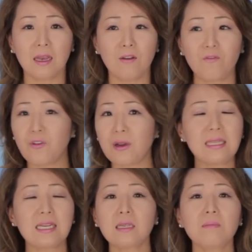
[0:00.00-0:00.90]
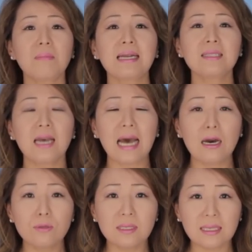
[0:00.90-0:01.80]
For it doesn't matter
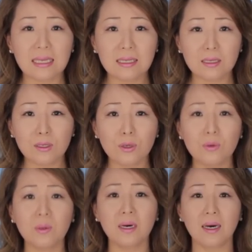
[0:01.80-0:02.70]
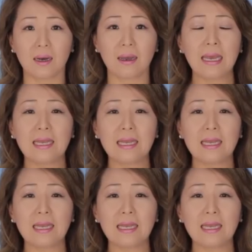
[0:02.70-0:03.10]
how seasoned you are.